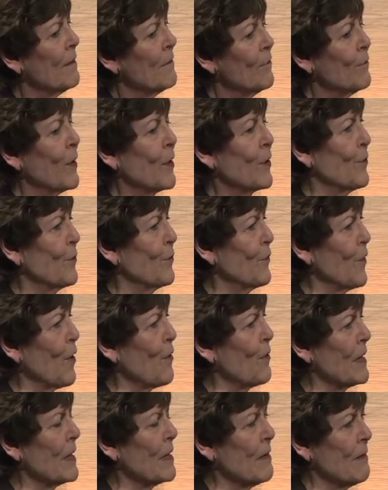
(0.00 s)
what you've
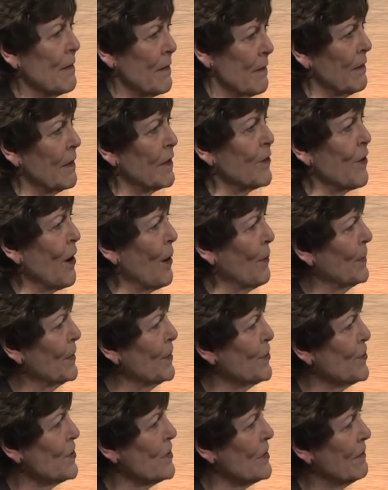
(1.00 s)
already
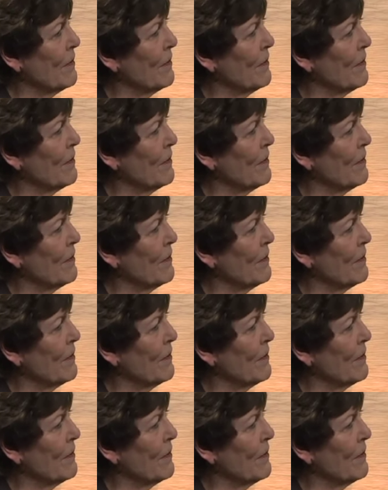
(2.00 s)
accomplished?